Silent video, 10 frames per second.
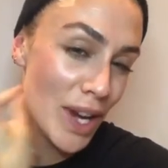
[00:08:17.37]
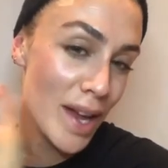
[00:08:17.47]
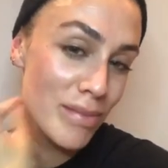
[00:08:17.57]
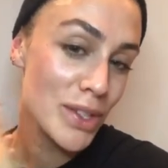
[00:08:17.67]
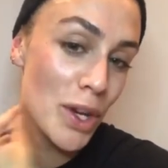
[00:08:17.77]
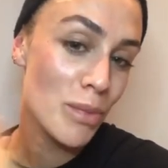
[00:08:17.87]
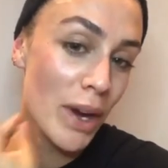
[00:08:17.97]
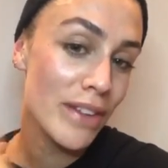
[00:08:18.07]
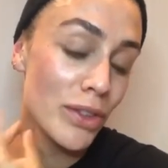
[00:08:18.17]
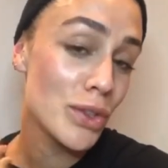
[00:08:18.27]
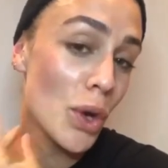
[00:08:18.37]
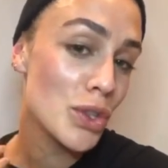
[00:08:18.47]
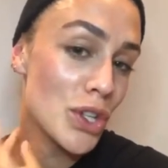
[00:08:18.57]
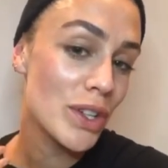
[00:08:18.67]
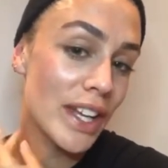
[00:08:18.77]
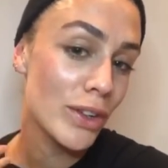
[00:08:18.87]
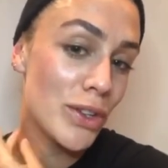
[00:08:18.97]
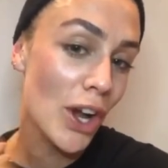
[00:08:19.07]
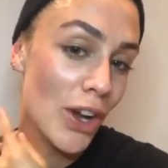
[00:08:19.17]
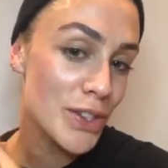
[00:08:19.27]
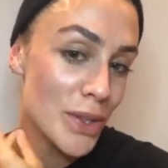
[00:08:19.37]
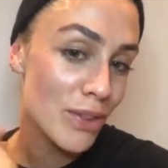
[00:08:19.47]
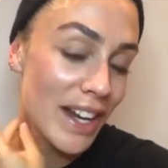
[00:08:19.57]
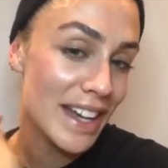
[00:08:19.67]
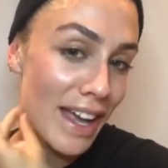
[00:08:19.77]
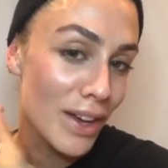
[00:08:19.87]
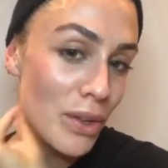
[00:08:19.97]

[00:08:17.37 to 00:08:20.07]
So don't worry if you're not tuning in and you can't do it right now,